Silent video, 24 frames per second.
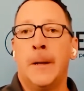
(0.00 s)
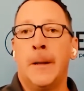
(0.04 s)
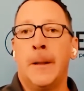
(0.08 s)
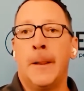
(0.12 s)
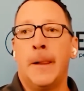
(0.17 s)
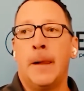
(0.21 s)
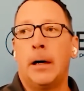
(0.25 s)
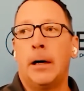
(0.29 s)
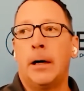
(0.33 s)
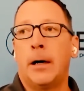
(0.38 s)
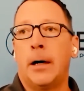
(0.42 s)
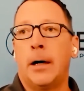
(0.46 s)

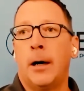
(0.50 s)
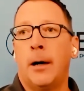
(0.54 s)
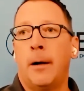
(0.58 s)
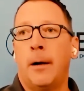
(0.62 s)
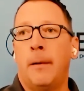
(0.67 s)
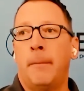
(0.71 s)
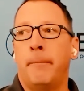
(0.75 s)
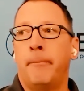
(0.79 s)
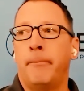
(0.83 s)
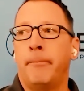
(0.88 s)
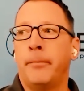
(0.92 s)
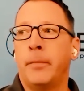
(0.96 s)

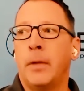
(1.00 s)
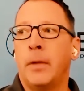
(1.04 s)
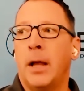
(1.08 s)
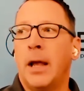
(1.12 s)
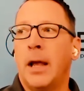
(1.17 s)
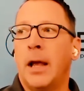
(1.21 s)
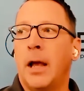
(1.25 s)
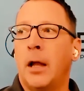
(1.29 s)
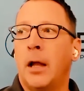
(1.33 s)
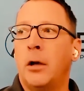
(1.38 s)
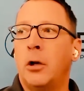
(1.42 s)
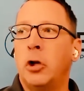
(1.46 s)

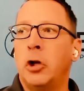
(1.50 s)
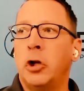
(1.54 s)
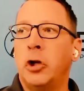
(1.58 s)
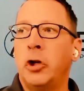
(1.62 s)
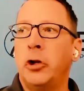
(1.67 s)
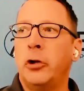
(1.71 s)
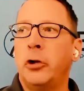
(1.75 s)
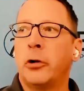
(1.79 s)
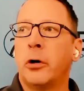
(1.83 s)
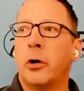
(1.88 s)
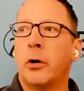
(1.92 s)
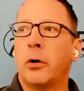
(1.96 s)
And
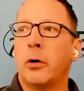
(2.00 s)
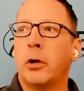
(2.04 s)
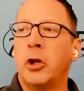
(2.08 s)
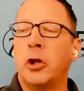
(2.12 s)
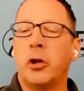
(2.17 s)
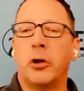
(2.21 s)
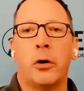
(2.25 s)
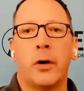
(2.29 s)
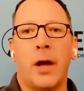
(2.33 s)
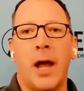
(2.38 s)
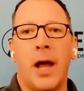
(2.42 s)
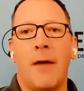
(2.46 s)
you
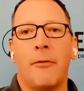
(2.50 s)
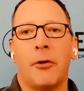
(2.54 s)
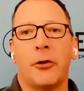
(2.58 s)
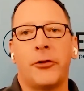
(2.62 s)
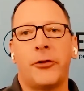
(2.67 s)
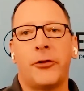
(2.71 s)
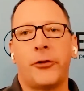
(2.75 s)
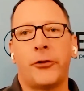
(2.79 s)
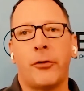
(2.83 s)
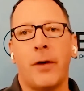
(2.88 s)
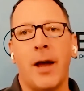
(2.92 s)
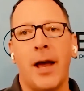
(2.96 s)
don't have a
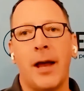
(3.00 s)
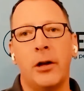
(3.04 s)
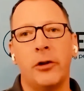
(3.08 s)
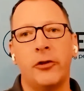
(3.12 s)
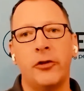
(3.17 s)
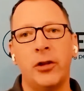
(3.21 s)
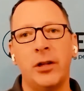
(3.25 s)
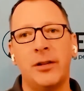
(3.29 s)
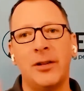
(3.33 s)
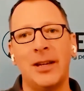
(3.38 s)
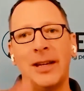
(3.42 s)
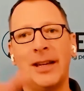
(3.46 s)

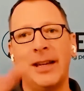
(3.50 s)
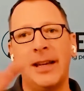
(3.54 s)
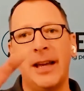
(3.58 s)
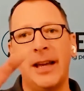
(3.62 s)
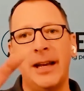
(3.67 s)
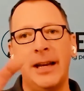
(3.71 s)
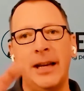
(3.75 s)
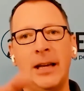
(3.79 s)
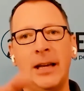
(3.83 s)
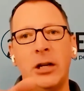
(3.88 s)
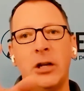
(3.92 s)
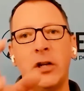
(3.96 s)
strategy to
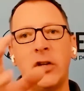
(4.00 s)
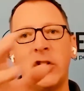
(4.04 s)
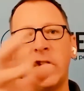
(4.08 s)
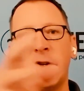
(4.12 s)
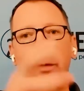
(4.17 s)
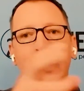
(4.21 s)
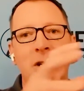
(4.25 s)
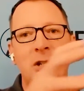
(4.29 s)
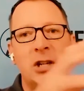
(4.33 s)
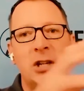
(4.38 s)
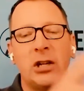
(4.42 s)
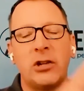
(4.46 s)
get into
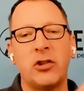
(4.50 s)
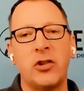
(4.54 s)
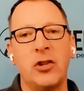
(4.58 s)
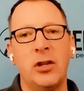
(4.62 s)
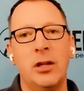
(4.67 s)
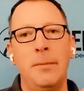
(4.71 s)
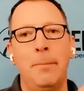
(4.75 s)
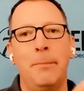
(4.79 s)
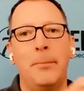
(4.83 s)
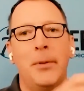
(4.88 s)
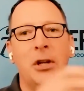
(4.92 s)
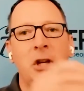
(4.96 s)

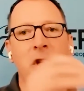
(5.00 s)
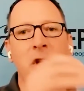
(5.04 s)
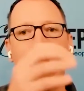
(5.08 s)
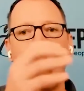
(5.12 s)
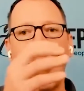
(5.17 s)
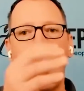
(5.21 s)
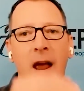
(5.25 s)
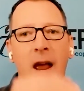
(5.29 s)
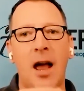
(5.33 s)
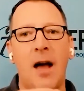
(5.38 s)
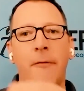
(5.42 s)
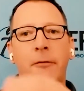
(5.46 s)
addiction, but you
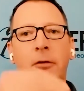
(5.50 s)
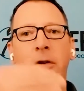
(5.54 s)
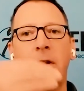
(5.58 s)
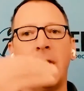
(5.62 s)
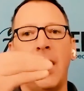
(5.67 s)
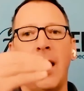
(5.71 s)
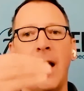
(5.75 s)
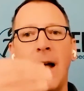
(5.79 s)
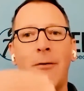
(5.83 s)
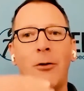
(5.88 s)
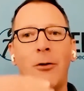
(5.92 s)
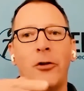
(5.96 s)
have to
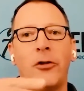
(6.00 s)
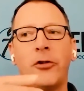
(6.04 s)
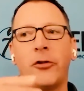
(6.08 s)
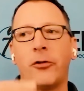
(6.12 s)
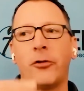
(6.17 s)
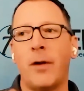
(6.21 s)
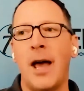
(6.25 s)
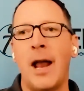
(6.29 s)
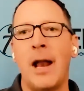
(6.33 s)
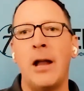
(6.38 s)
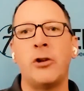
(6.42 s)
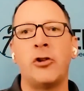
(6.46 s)
have a
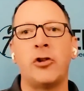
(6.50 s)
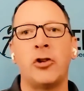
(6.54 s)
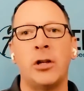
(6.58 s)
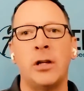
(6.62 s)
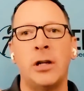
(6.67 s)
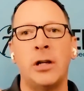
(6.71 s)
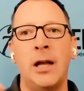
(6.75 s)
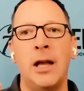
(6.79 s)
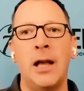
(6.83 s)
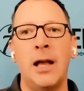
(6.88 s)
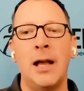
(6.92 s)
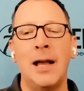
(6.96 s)

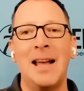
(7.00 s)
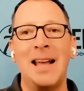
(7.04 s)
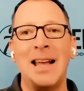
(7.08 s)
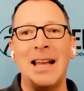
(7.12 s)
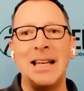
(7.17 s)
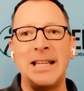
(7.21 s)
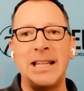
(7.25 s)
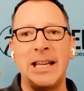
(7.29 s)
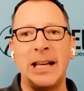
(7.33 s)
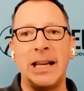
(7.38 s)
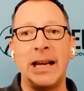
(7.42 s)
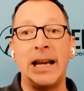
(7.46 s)
strategy
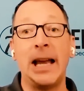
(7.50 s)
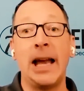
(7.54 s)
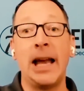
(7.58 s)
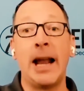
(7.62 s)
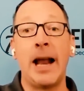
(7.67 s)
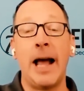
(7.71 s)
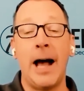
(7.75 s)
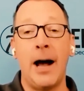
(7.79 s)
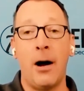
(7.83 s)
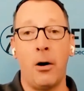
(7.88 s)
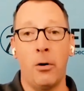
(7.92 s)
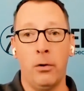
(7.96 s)
to get
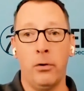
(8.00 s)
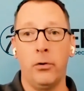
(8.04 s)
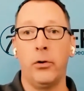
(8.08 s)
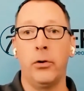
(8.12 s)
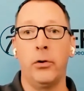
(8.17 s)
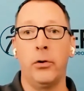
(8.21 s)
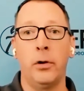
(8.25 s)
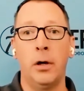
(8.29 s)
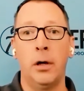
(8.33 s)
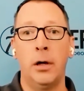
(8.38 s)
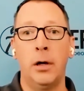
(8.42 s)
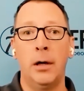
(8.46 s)
out.
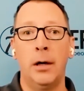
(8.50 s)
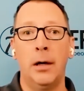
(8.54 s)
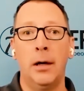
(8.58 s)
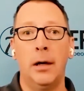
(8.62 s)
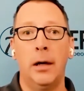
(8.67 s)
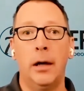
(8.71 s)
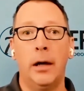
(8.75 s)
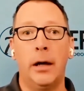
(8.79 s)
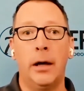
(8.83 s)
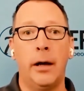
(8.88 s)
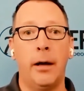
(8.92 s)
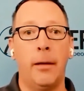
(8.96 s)

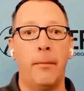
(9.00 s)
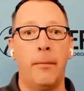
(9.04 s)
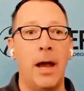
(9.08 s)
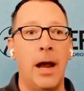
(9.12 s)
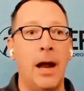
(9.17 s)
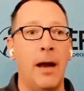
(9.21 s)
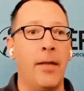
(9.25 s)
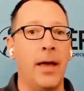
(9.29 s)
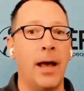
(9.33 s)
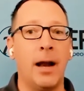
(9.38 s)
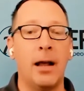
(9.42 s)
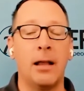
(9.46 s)

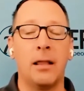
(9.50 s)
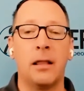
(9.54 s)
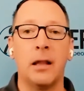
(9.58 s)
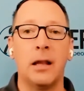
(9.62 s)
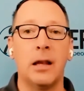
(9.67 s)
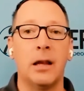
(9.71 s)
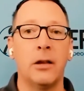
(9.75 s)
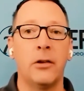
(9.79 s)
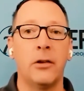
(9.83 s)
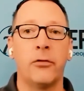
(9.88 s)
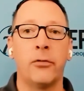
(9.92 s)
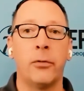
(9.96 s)
And that, I
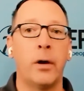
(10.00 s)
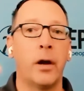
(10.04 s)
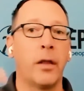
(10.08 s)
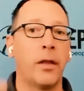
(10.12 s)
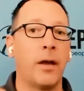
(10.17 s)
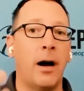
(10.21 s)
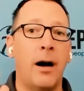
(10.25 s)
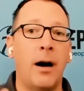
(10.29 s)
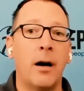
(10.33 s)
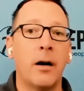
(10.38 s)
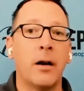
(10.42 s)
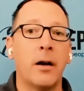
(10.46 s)
think, is one of the
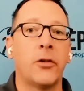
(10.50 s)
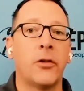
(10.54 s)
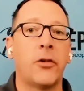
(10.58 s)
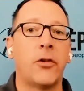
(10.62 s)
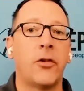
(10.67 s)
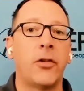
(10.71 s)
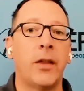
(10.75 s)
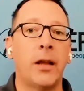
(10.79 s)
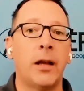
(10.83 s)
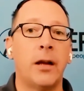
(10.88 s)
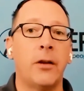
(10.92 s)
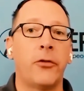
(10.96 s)
hardest
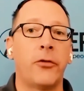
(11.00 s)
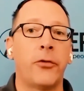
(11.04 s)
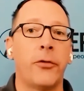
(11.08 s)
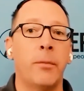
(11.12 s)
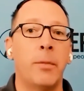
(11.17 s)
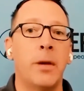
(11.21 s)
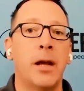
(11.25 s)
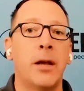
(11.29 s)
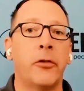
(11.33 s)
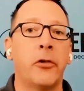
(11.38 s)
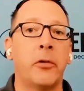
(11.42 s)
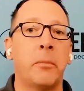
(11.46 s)
things for
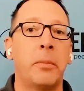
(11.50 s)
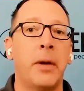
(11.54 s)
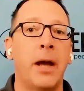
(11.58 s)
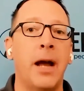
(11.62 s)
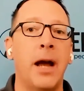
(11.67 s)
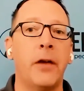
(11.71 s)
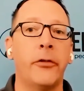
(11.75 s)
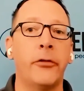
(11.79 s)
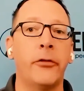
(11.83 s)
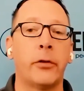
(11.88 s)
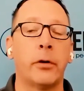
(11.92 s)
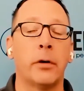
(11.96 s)
me as a
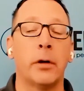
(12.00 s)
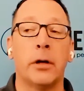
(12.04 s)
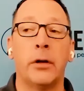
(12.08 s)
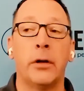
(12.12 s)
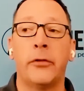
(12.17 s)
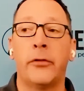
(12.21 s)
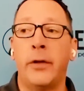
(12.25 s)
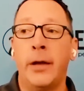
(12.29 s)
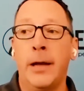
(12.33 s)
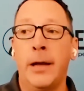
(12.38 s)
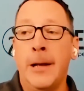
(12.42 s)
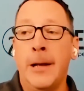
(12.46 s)
pastor,
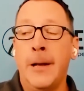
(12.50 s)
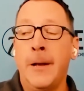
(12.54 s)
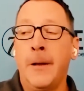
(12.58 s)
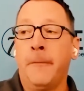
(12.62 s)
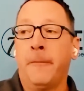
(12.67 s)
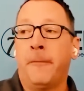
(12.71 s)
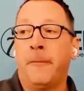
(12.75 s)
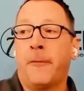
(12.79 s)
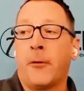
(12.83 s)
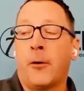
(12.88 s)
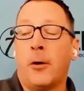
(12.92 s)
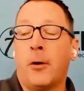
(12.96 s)
is
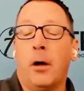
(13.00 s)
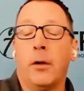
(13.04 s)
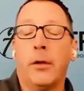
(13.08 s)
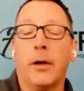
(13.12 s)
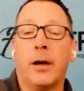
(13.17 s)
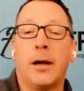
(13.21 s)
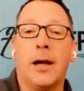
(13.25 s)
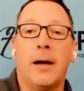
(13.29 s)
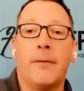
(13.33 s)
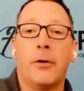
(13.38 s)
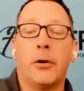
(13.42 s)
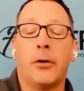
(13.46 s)
for all the
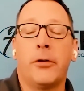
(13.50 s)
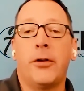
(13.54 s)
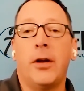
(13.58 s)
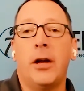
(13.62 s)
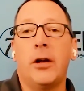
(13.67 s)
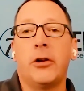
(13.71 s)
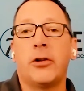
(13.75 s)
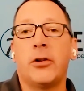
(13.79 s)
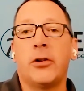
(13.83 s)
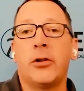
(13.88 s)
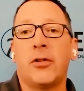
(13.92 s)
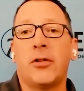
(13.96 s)

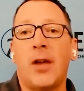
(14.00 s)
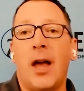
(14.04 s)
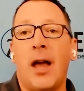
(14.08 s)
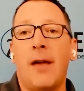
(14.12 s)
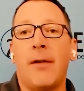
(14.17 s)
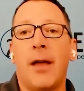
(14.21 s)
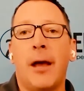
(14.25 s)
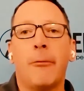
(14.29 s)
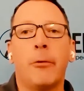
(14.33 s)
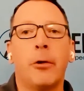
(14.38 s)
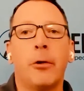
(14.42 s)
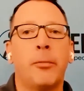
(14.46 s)
conversations I've
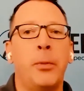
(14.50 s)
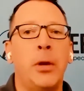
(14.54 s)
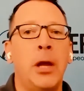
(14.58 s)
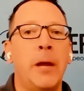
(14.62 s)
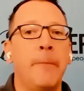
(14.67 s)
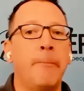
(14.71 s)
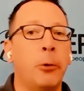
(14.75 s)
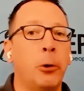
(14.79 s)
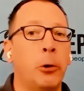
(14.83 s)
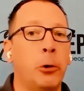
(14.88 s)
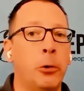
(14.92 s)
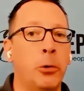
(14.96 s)
had with
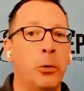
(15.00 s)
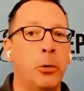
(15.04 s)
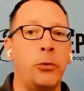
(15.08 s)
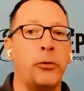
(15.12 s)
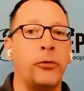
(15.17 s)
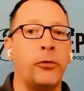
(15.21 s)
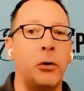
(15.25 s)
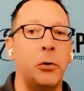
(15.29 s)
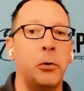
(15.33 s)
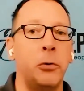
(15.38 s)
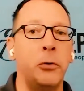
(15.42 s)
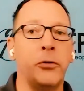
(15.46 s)
people
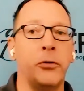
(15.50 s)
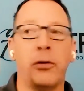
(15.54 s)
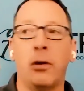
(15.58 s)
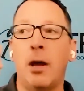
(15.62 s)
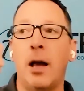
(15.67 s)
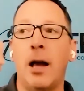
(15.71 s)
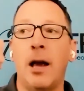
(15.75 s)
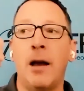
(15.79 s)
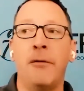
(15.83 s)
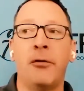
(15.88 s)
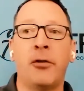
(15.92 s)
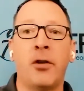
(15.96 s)
whose
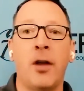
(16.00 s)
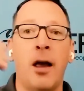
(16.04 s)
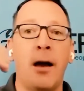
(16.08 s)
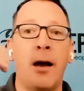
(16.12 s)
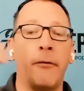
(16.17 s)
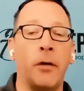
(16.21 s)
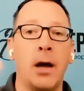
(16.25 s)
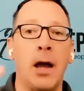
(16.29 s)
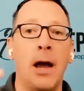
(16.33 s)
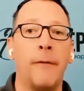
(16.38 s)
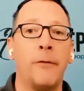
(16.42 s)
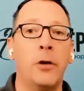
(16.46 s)
lives
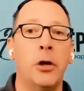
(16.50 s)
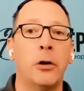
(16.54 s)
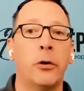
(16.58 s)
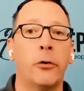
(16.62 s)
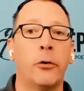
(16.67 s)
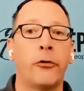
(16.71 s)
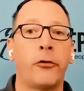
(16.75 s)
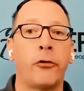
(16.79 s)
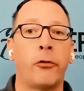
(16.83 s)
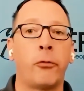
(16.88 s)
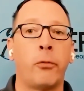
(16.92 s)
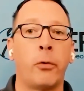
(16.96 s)
have
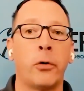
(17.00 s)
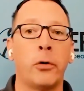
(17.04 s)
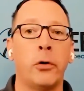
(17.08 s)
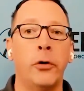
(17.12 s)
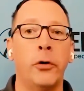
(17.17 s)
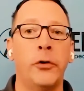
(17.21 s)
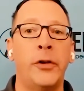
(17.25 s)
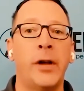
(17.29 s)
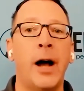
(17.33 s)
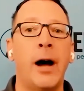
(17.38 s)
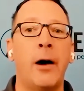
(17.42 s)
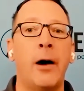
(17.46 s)

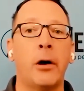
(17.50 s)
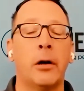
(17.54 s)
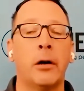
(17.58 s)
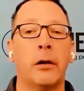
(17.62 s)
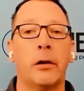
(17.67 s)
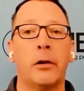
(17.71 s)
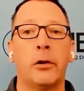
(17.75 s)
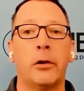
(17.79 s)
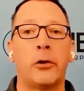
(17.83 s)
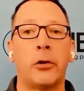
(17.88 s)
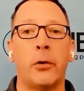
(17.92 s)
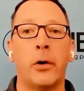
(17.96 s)
swirled down into
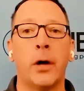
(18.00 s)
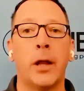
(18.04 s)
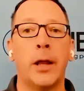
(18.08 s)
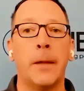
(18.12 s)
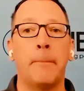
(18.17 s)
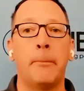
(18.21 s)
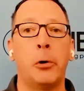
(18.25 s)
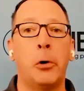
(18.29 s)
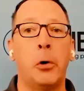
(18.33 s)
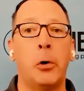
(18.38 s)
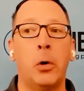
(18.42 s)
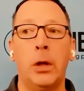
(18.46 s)
the toilet
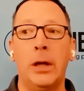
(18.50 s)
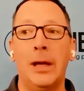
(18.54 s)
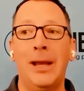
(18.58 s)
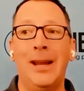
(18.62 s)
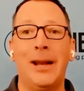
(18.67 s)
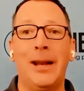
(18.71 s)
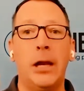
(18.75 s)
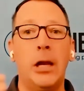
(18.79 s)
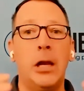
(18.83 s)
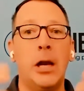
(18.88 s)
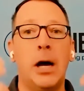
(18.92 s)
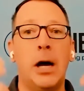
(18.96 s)
bowl in
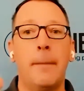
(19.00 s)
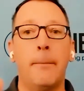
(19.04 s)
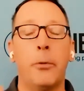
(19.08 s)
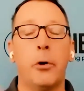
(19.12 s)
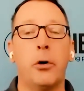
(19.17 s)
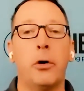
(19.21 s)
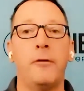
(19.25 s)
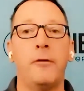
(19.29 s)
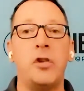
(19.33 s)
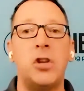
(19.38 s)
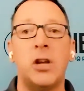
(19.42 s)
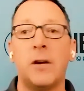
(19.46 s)
a number
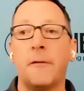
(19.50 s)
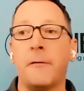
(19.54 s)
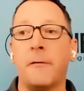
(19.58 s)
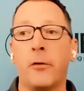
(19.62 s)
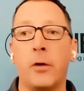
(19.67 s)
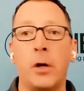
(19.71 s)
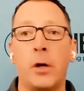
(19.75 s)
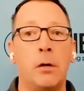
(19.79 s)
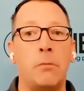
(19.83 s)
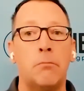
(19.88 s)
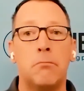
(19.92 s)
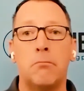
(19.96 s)
of
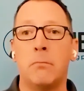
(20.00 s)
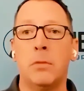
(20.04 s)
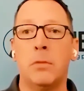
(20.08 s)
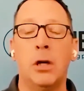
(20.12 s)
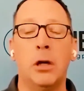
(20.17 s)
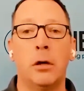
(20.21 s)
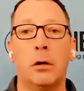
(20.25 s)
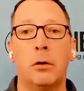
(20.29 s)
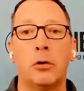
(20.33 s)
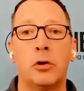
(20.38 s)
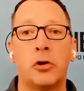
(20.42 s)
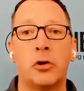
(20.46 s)
different
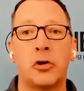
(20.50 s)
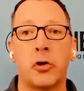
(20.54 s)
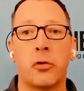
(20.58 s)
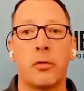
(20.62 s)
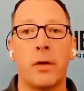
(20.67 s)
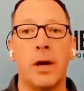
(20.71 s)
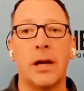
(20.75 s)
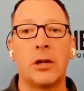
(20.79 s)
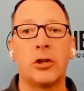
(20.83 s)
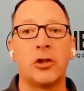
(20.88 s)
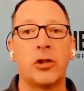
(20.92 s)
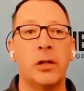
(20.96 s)

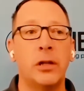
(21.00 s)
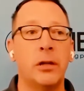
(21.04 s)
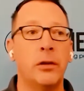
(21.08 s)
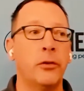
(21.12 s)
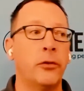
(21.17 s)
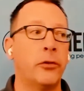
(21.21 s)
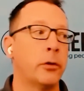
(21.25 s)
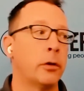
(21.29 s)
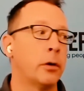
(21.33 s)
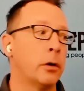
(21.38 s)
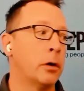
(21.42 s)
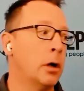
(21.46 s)

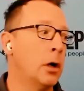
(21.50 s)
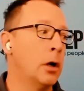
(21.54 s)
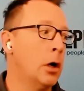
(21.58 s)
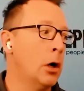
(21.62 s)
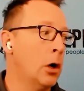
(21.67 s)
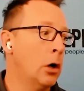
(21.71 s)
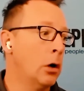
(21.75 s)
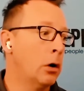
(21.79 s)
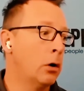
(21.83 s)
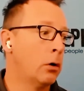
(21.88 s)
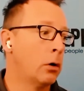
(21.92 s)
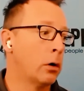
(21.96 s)
directions or
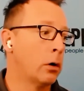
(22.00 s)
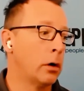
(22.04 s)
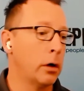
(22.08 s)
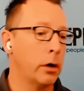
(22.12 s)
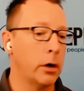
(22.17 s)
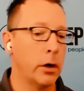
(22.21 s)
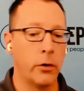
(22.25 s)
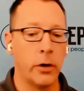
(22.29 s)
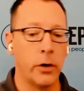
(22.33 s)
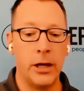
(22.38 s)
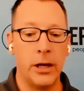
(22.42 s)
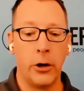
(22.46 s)

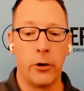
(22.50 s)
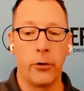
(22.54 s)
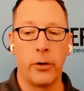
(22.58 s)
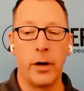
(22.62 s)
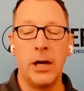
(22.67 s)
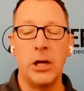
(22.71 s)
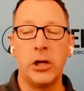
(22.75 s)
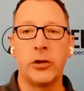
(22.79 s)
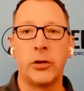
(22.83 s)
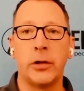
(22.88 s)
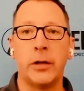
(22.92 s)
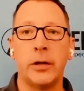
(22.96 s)

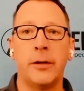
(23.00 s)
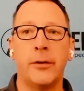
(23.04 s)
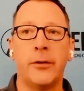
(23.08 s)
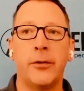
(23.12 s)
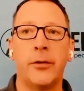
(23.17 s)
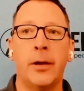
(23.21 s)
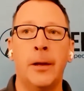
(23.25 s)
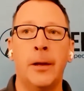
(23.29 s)
iterations.